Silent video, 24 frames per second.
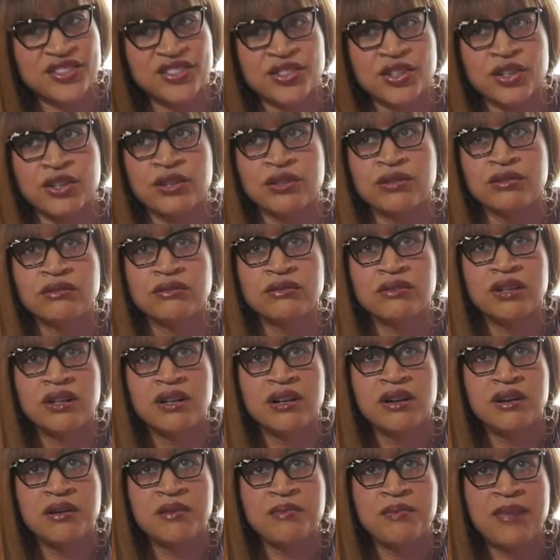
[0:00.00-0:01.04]
Right? So
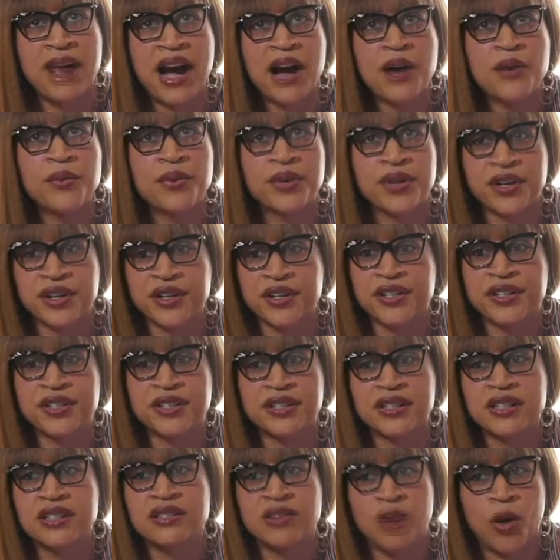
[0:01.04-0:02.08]
my
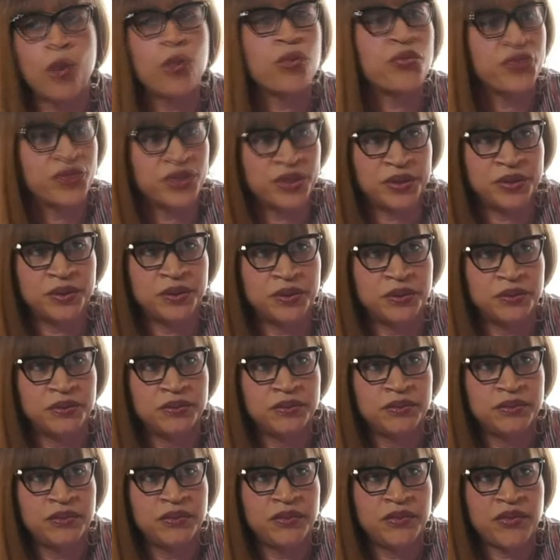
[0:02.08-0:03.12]
word is hopeful,
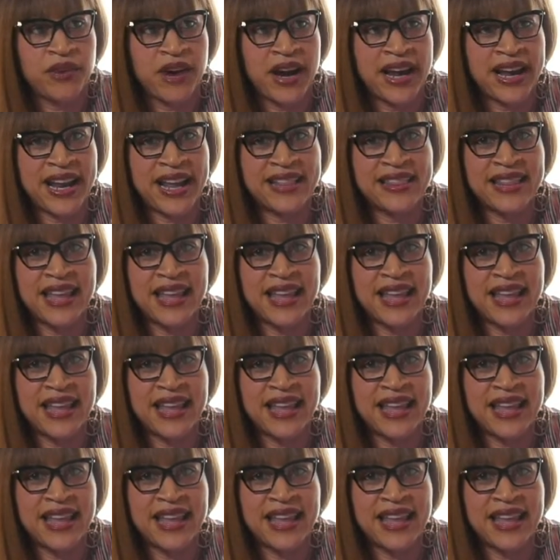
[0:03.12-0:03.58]
right?